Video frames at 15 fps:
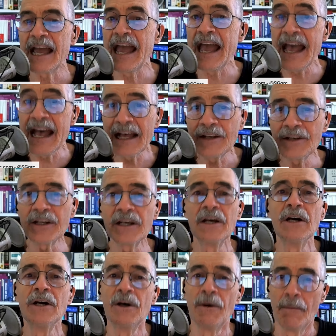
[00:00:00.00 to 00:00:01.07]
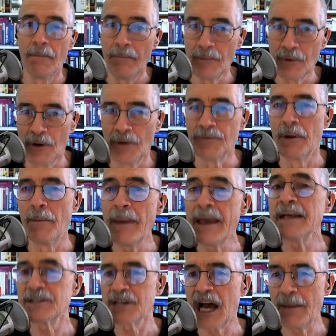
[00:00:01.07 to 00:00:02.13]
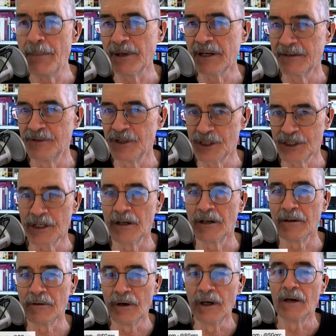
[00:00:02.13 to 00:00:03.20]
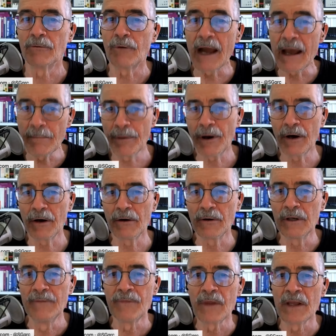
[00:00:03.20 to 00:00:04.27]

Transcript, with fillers: And the main topic of the show, Rambo,